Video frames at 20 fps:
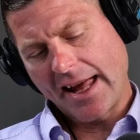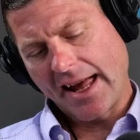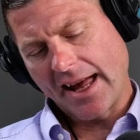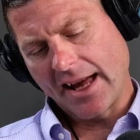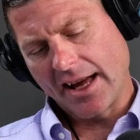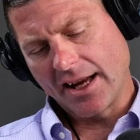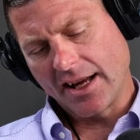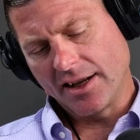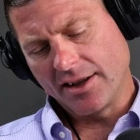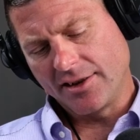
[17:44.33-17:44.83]

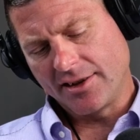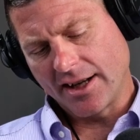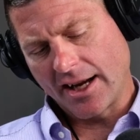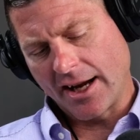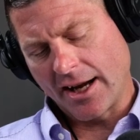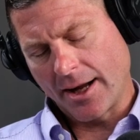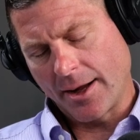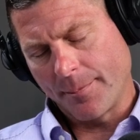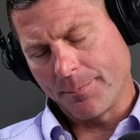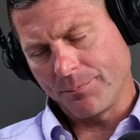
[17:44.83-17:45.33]
And
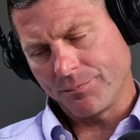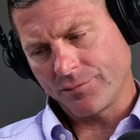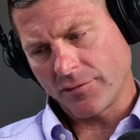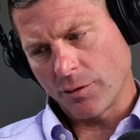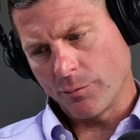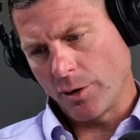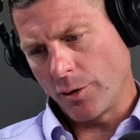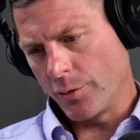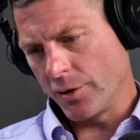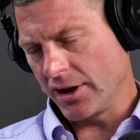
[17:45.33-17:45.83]

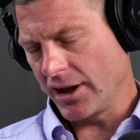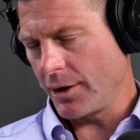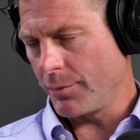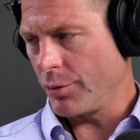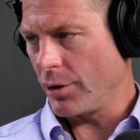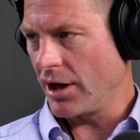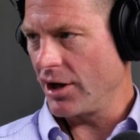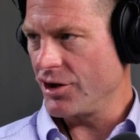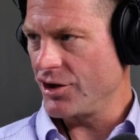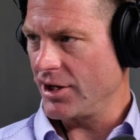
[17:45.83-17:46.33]
we really
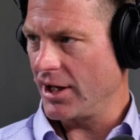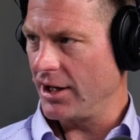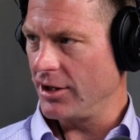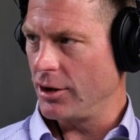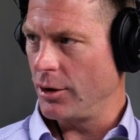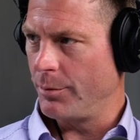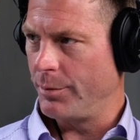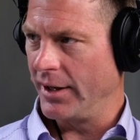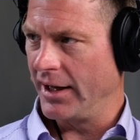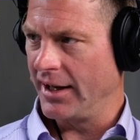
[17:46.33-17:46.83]
appreciate
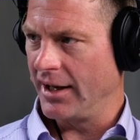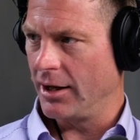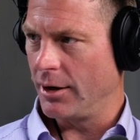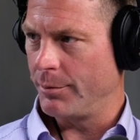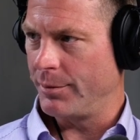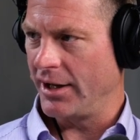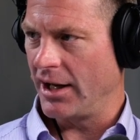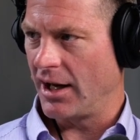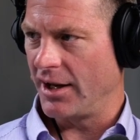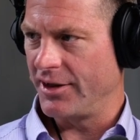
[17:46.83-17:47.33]
you being
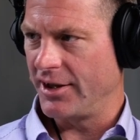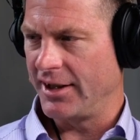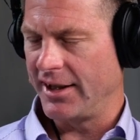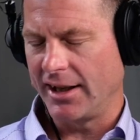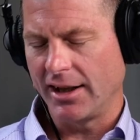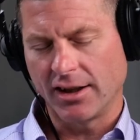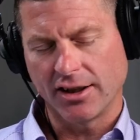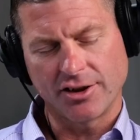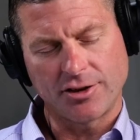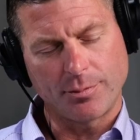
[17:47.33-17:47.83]
here beyond the
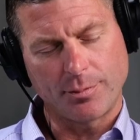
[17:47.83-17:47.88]
deal.